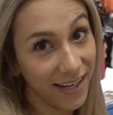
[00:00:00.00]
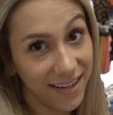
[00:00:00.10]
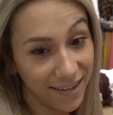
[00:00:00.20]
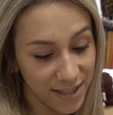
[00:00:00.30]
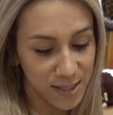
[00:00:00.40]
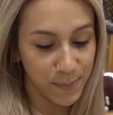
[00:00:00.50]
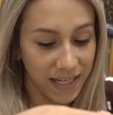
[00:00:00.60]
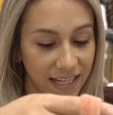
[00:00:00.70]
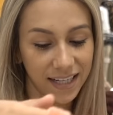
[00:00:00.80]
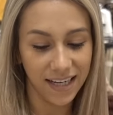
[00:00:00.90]
my color is
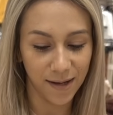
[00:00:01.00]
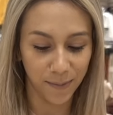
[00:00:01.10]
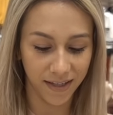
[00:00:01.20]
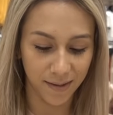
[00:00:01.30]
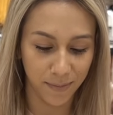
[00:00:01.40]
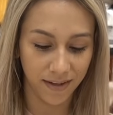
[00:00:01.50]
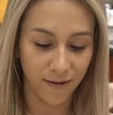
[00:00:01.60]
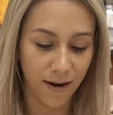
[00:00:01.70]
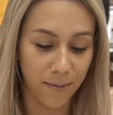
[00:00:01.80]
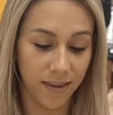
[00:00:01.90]
pink, I'm gonna be
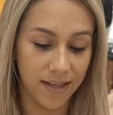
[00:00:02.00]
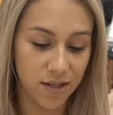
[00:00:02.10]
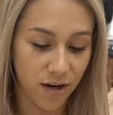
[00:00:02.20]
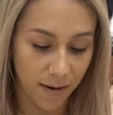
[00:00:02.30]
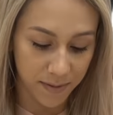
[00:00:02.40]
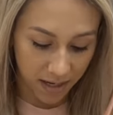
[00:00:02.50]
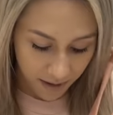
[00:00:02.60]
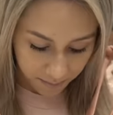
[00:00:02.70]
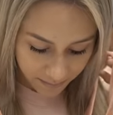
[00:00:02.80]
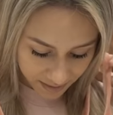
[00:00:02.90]
grabbing this crop
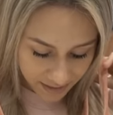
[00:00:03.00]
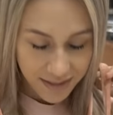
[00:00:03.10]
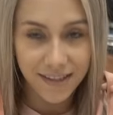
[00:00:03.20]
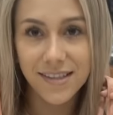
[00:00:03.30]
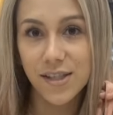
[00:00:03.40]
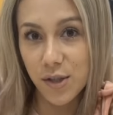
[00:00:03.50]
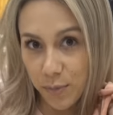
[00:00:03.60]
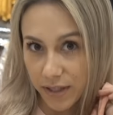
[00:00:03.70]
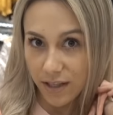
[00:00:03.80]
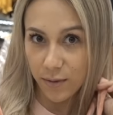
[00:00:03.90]
top.
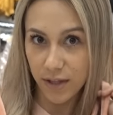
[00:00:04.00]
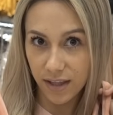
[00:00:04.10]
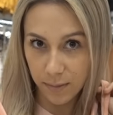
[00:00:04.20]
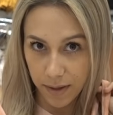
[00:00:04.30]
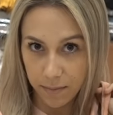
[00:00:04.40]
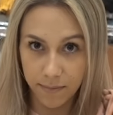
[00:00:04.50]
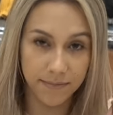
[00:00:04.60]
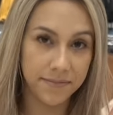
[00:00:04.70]
Super cute, what do you think, babe?